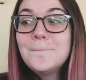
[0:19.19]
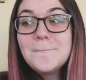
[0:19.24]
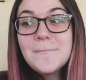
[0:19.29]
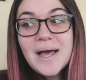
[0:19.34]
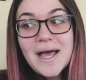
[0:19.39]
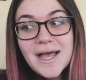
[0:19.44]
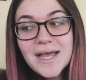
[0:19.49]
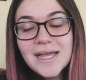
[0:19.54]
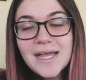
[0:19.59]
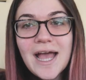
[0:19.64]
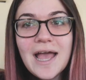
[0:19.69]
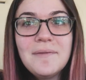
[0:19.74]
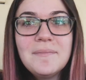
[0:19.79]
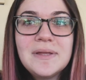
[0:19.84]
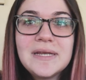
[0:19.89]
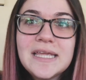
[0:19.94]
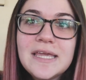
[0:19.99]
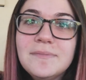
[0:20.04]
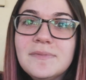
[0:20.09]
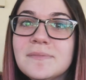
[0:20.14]
But I've
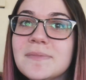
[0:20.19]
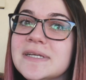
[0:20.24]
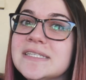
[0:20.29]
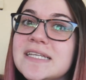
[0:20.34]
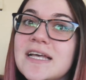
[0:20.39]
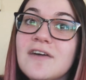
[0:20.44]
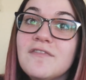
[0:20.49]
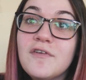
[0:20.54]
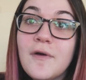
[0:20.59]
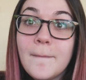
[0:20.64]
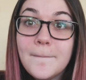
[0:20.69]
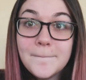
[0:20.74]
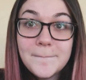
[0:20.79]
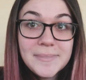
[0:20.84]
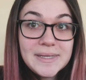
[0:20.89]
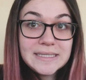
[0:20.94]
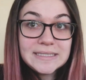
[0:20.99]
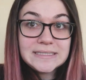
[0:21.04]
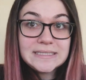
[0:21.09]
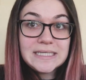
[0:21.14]
been keeping myself
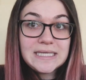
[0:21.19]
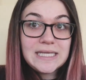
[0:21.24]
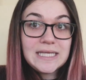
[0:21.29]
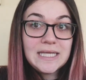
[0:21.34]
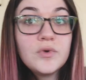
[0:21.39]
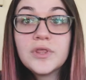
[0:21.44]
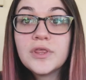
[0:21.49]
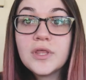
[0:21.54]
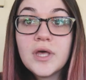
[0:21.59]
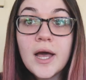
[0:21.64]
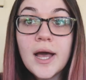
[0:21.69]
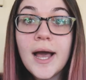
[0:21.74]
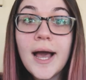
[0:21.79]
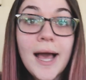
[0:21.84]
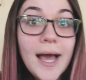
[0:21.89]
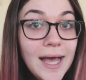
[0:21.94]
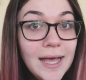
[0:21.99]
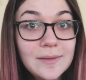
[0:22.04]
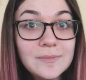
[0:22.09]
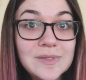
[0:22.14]
busy with
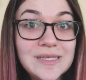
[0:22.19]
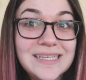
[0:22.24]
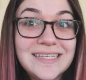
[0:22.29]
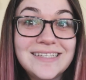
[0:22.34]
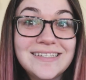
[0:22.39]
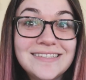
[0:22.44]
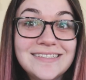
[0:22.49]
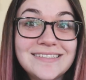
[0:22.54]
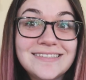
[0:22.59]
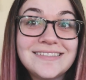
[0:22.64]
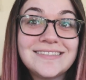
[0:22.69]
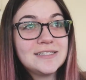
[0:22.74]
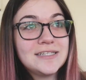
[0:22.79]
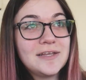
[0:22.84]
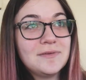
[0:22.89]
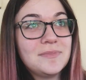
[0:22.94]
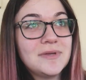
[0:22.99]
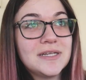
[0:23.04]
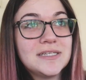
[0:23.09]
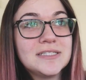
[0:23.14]
hobbies that
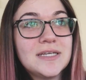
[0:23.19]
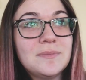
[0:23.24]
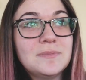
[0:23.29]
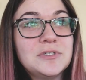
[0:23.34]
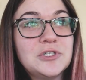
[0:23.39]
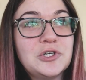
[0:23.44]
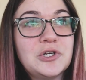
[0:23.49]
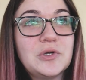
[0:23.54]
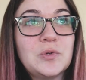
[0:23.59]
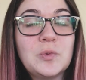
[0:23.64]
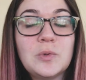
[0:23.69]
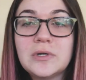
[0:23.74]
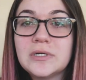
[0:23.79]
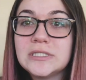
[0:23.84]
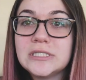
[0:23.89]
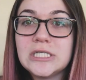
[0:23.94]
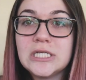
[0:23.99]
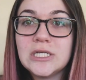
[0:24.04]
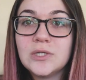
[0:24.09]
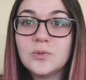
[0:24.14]
I picked up during
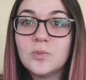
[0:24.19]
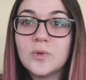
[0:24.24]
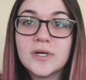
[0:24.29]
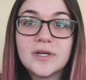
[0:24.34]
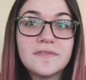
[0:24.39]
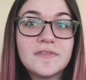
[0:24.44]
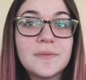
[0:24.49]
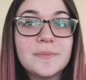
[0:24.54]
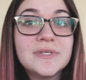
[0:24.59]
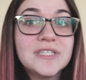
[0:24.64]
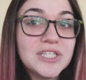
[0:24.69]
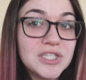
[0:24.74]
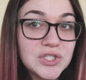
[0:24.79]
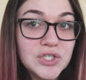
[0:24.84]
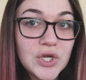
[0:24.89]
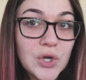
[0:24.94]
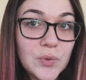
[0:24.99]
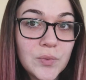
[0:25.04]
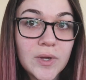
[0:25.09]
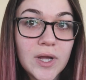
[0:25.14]
quarantine. One of them is
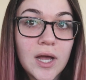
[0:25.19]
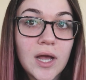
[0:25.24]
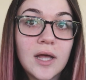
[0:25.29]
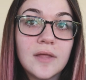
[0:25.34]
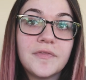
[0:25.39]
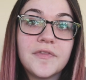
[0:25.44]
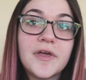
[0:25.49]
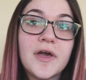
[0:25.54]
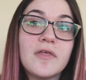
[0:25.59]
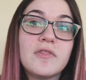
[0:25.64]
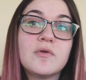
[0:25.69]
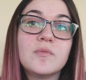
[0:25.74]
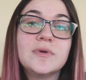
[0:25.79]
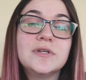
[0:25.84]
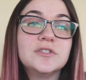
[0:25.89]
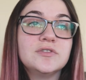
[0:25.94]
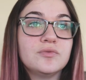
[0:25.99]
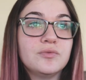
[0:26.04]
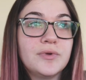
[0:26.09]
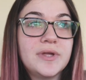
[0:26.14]
yoga. The other one
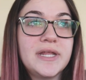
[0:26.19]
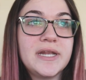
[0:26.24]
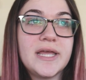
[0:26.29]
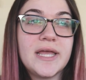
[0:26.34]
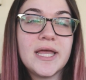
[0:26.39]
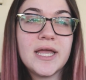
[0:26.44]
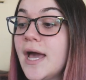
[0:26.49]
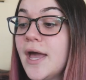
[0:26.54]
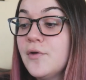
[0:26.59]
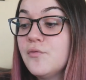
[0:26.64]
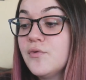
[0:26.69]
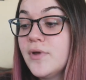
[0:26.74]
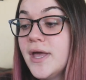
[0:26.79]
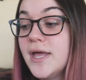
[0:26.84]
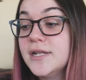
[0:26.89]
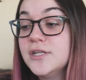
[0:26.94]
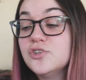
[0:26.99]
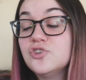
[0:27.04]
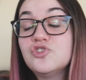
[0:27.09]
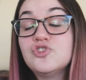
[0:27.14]
is reading. I
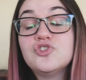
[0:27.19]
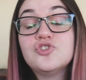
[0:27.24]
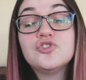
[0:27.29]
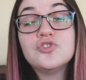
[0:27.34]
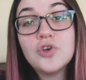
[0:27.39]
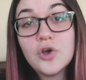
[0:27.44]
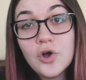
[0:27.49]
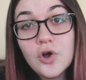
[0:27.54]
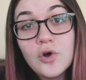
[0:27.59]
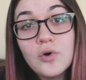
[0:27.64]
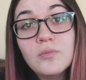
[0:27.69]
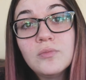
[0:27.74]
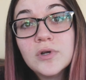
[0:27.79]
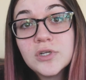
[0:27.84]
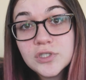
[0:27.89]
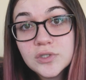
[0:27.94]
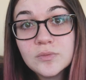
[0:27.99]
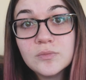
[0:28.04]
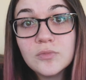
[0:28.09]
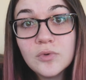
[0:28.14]
read so
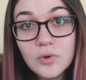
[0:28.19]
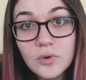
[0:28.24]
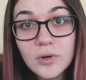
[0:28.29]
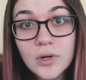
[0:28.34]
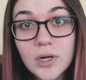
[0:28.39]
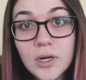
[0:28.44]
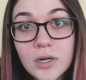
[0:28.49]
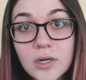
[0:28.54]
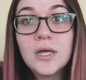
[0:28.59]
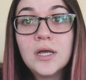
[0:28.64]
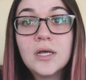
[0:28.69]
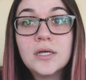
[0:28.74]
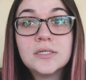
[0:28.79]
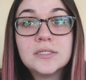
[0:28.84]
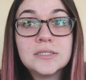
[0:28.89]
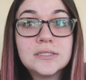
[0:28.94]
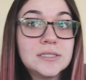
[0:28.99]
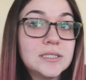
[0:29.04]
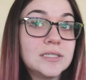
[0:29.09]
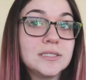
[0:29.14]
much more
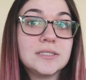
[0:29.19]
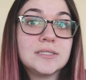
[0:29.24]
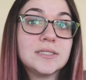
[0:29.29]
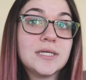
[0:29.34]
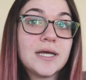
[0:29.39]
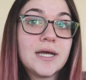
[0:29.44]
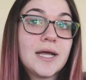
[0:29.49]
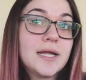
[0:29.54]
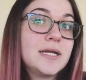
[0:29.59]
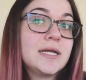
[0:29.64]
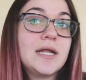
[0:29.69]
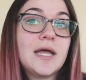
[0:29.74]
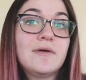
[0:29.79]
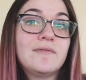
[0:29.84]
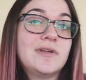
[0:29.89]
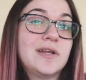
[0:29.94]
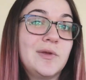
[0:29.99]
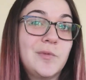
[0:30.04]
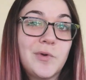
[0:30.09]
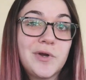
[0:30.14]
since I didn't
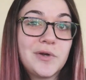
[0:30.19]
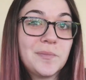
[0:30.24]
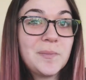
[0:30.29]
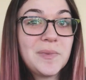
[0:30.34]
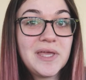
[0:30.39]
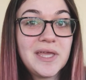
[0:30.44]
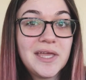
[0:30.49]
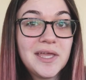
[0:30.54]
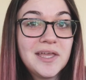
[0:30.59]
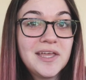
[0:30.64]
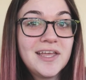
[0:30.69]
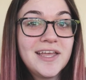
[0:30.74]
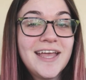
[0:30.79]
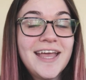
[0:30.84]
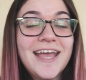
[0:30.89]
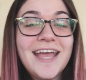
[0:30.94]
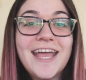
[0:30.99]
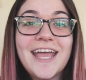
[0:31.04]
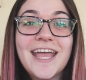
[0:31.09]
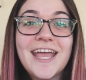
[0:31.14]
have anywhere to be,
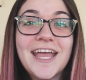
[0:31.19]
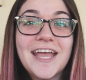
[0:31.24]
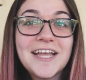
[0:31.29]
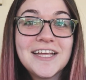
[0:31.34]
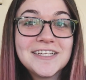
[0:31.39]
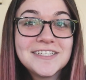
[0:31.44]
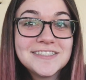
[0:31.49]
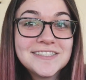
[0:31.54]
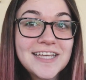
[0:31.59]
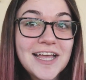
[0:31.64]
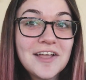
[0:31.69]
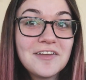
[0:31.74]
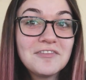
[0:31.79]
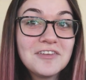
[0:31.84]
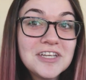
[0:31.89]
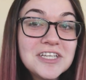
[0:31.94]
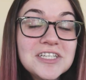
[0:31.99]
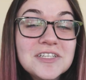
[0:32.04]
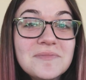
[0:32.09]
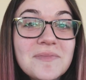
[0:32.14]
and I
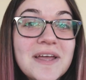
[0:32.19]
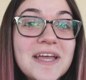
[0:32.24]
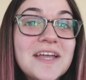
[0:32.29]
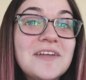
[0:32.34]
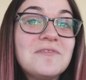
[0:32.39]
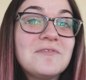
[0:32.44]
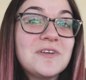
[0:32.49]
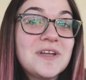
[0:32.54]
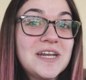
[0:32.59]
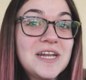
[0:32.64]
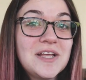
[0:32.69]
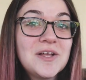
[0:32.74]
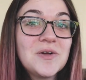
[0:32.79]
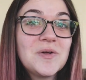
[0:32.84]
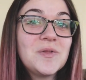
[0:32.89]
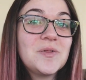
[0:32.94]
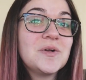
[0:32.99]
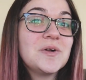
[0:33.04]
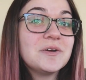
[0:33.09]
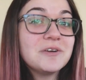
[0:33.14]
reached my reading
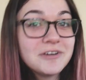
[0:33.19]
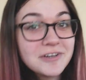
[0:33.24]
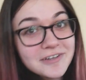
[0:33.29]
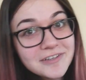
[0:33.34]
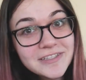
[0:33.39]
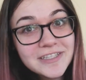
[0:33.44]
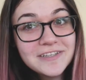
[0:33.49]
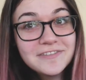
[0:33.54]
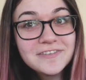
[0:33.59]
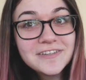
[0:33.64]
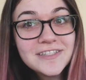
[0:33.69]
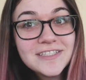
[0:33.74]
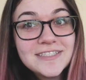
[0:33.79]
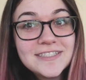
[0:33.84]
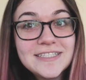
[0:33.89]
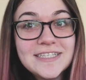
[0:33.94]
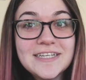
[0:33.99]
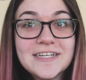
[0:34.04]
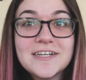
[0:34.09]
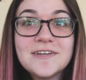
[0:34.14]
goal early for
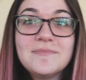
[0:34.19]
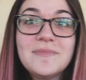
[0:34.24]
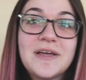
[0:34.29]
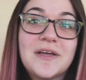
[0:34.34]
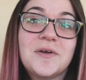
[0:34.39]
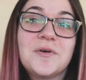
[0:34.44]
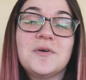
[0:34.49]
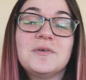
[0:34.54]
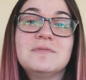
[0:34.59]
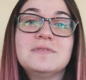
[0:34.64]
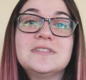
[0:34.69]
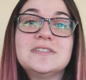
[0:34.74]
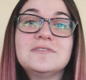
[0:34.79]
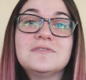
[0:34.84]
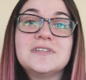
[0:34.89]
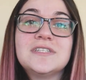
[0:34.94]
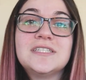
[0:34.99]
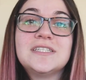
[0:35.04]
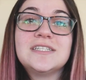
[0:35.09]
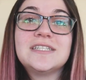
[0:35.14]
this year. My goal was
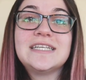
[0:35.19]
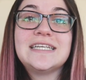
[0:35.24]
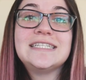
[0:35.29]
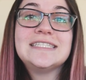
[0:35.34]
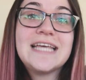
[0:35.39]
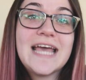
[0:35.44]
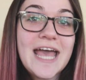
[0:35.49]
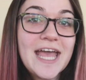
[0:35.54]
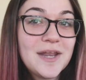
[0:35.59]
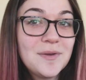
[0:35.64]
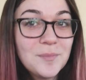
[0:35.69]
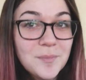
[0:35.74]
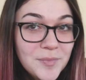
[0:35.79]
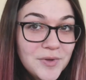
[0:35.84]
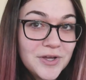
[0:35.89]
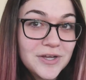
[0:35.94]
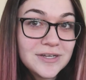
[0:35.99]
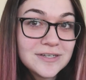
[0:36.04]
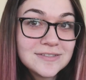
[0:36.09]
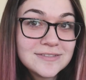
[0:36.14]
originally 10
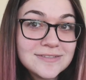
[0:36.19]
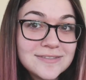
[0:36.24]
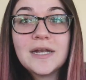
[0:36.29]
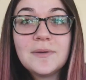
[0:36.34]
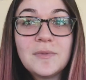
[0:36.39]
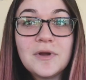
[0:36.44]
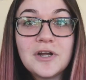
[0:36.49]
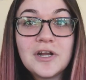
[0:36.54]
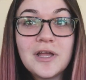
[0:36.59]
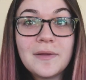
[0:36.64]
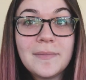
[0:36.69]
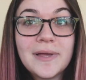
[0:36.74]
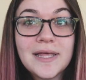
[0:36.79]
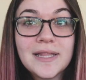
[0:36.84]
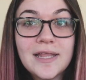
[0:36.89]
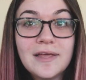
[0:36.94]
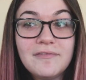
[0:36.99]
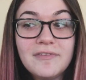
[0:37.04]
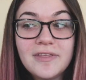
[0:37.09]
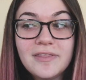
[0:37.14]
books and I'm already on my
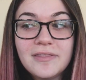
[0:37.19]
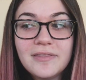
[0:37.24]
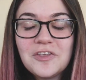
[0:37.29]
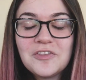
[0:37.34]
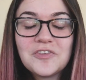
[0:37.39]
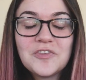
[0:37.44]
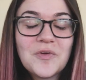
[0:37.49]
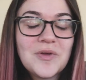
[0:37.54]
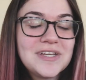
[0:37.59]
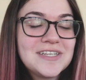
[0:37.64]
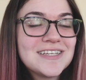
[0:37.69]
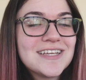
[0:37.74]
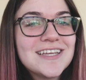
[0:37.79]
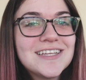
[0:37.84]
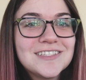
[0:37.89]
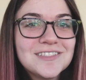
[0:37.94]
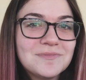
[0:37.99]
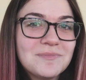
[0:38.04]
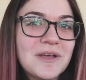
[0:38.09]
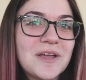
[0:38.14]
11th, so I
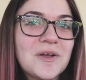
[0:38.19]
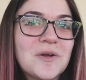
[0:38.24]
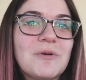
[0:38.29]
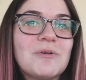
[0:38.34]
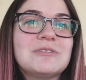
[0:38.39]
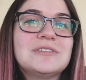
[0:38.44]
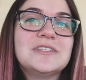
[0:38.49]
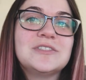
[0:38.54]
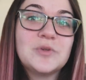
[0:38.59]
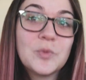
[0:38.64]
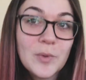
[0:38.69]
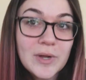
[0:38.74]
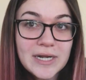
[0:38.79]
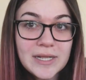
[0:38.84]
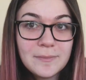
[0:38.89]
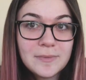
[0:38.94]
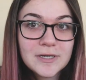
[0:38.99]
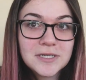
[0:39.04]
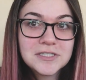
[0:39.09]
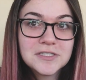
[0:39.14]
changed my goal to
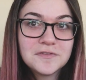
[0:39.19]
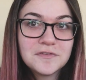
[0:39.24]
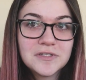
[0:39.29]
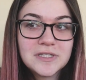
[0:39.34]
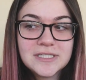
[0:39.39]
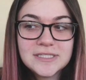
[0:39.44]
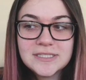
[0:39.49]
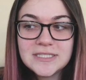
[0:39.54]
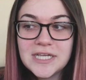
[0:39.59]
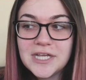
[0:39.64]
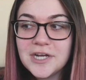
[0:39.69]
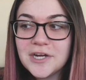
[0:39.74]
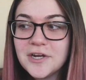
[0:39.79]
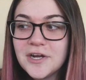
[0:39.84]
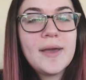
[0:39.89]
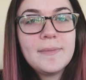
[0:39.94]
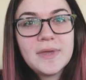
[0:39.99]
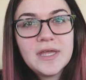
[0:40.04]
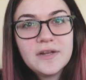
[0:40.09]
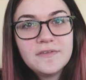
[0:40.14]
20 books for this year.
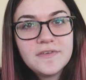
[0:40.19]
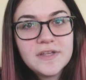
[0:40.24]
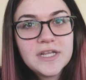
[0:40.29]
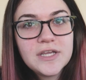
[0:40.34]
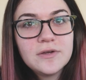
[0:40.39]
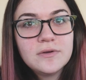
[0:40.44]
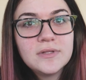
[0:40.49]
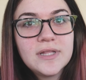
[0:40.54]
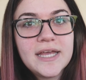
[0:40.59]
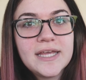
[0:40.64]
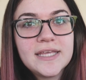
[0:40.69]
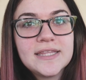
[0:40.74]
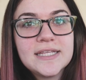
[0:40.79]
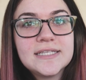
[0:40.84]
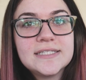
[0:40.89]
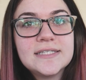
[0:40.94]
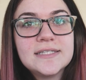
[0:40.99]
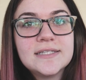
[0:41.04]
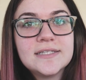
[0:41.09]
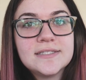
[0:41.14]
I made a video like
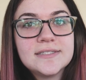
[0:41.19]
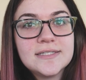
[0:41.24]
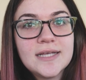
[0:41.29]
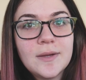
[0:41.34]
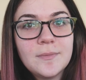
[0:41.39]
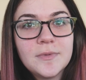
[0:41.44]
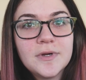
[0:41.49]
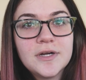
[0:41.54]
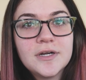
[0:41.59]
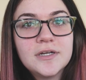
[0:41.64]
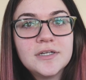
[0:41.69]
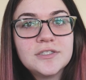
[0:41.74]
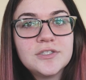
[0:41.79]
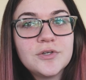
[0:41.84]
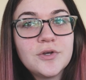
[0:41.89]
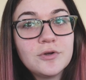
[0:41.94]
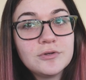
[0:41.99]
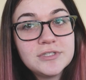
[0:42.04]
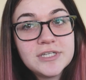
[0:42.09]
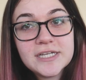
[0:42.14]
this in the summer, so
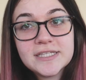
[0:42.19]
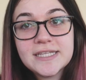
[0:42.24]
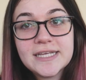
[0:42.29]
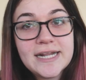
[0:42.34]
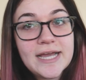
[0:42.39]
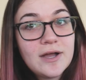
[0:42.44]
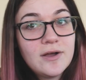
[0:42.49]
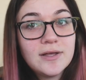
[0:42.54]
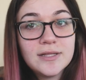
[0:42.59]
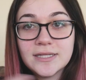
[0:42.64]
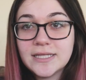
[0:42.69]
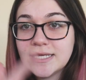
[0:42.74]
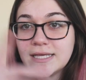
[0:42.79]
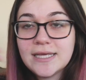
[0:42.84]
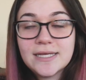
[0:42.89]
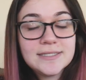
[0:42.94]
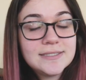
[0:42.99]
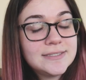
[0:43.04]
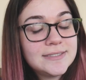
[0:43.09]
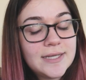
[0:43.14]
go check that out. I'll link
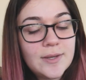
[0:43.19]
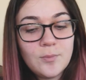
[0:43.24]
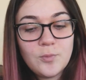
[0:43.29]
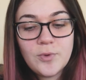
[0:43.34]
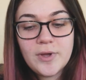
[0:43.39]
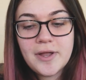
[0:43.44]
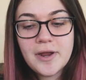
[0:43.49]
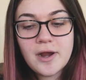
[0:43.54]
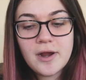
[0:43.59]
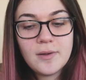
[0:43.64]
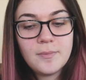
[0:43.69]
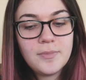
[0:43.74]
it somewhere.